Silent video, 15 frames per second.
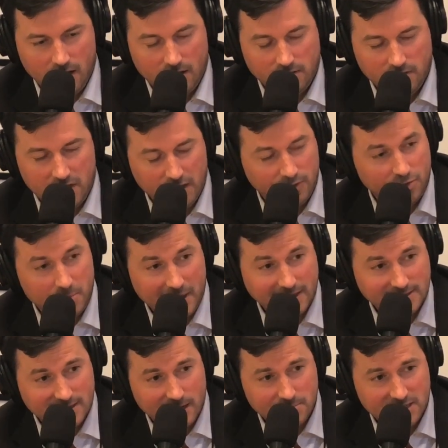And thanks for
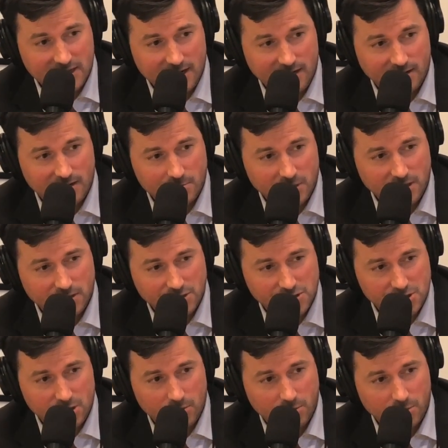making time today to come on
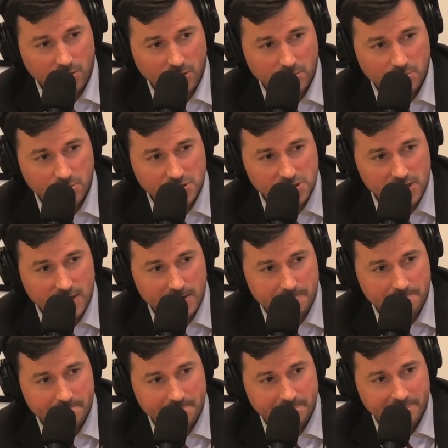the show. We really
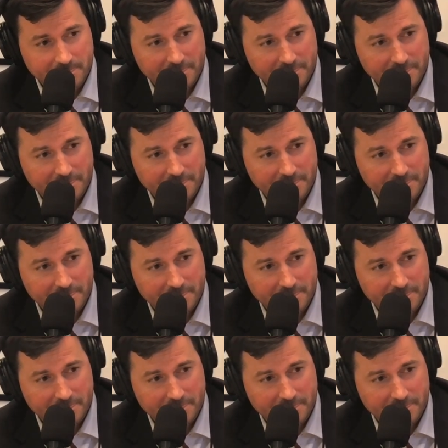appreciate it.